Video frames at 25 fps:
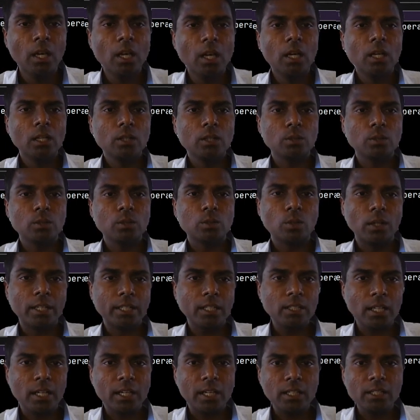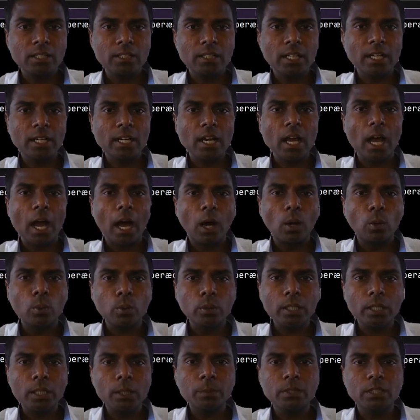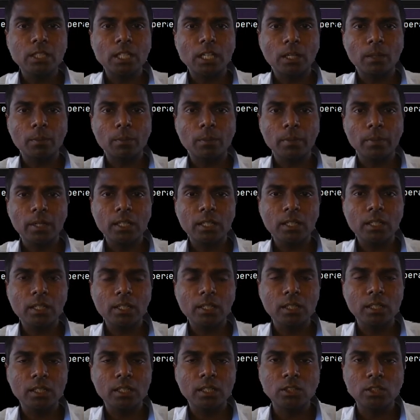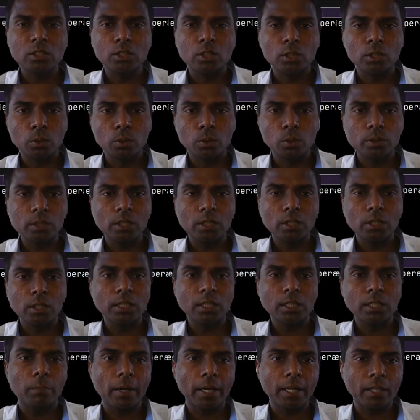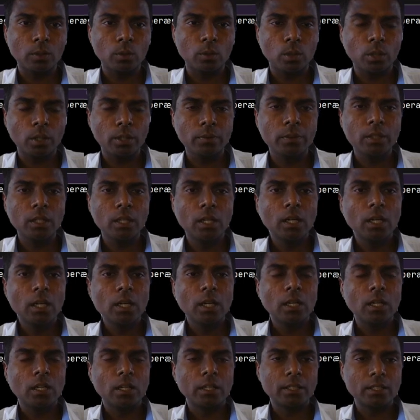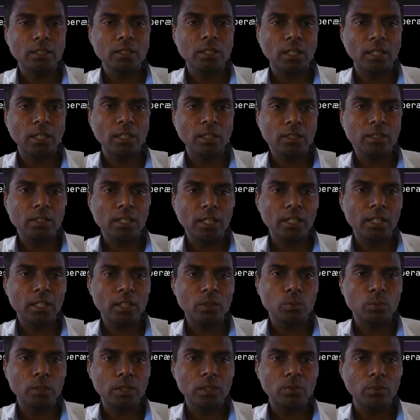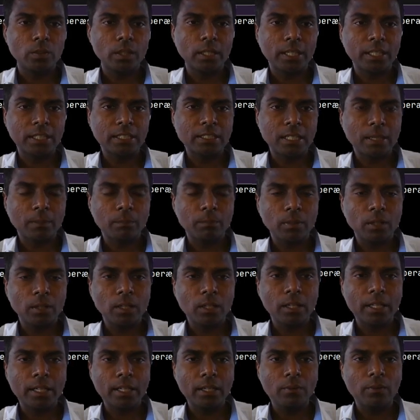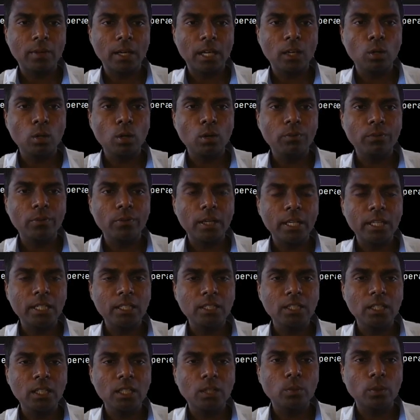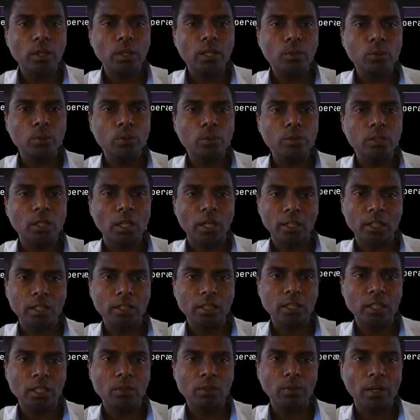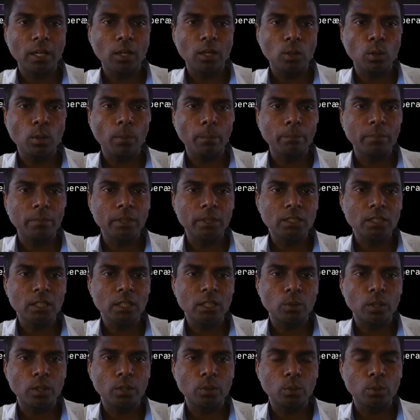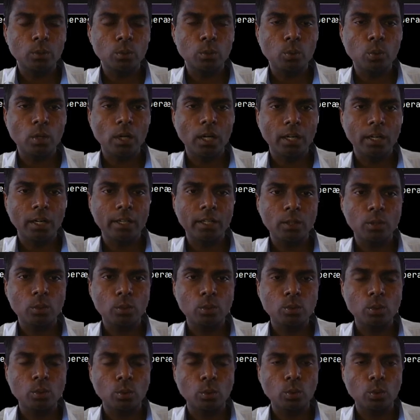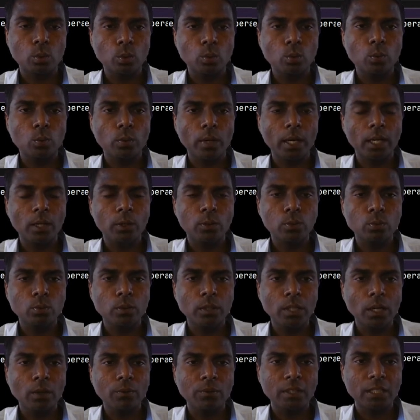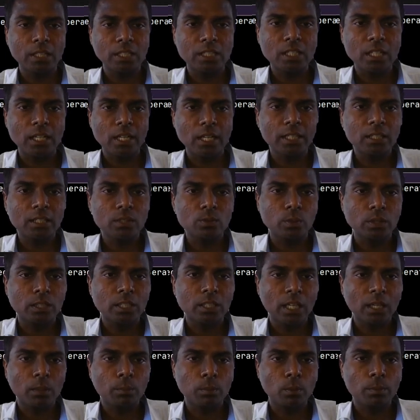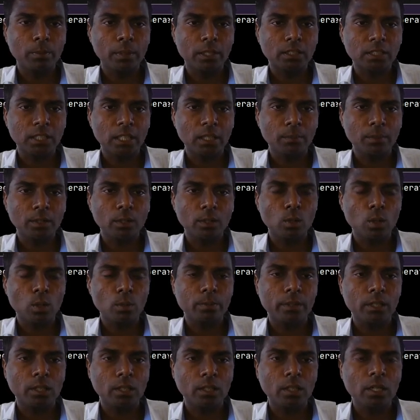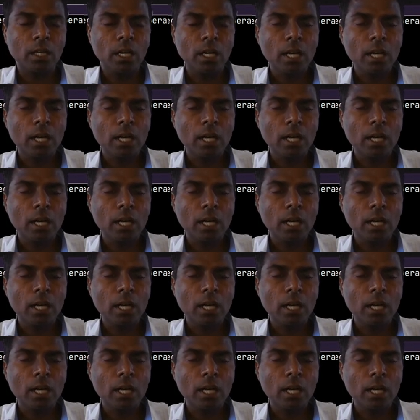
So let us understand how if statement is used in the Python. Let us understand it with one example. Value of a is equal to 33, value of b is equal to 200. So two values we have initialized with the help of assignment operator.